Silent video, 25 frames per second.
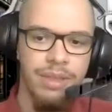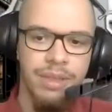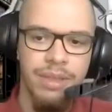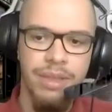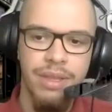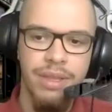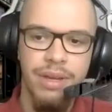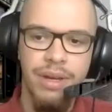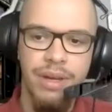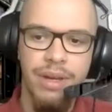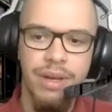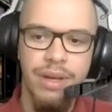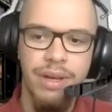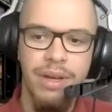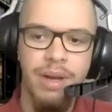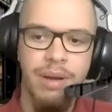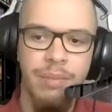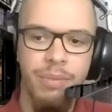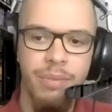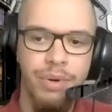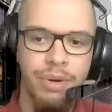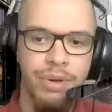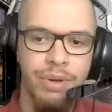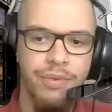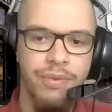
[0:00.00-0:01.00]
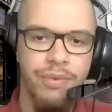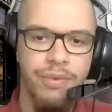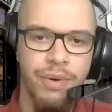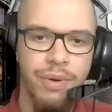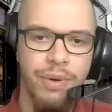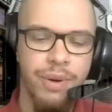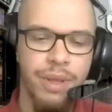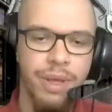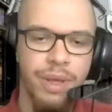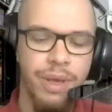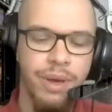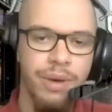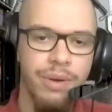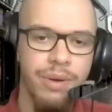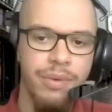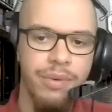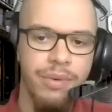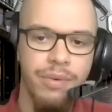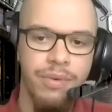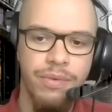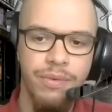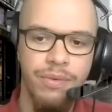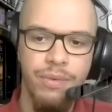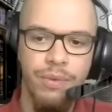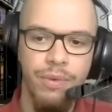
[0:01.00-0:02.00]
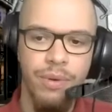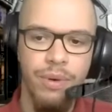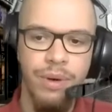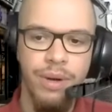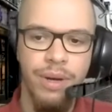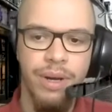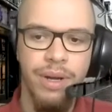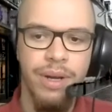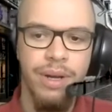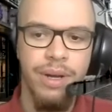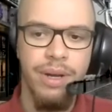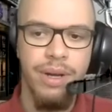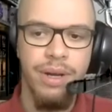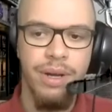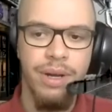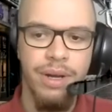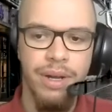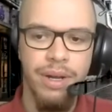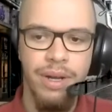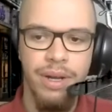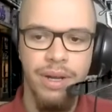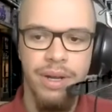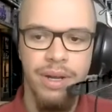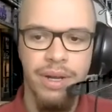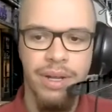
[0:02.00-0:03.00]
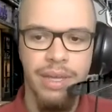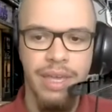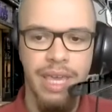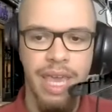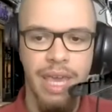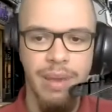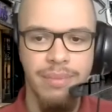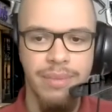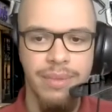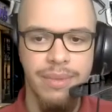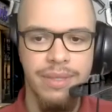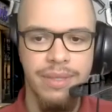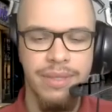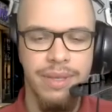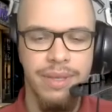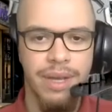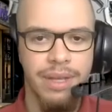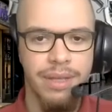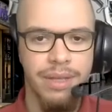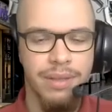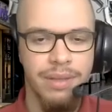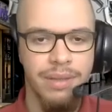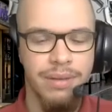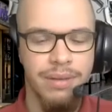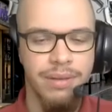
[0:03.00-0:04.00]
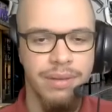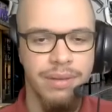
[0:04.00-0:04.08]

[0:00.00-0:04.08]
a portfolio for game design?